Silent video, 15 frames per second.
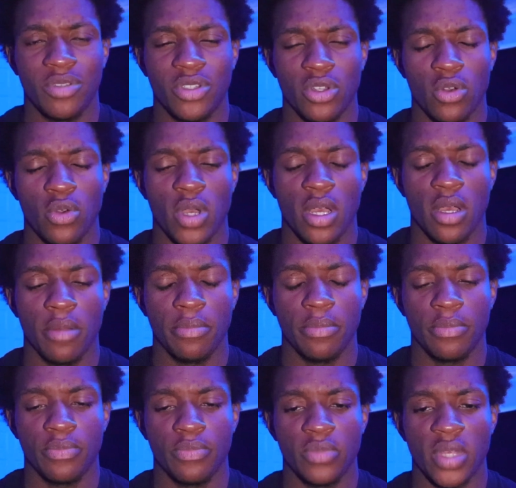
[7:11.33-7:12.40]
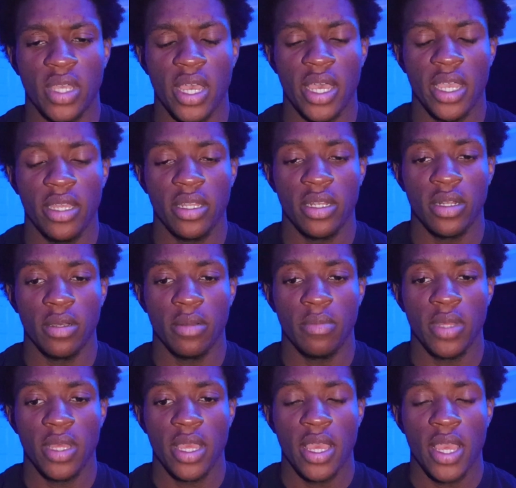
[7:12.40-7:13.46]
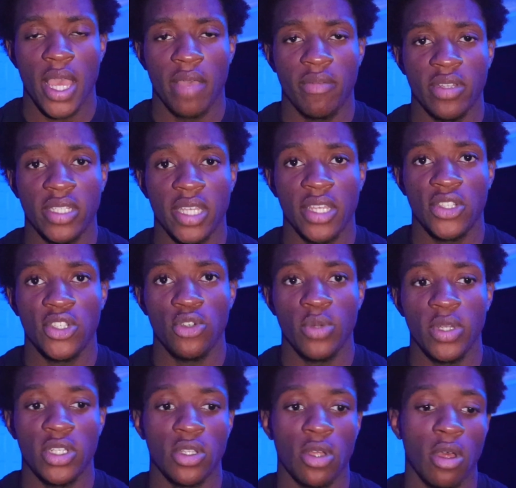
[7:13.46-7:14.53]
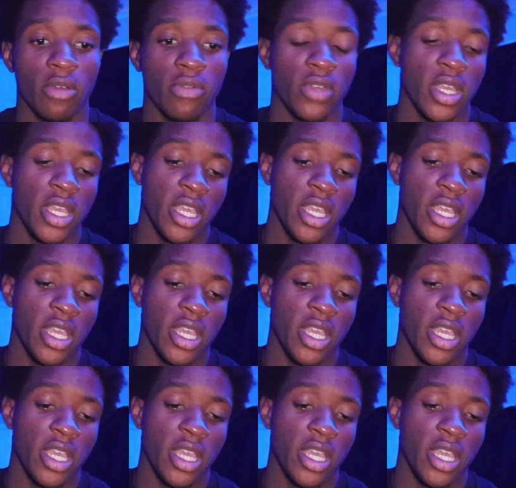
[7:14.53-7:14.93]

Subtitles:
So I ended up having to take 2 weeks off,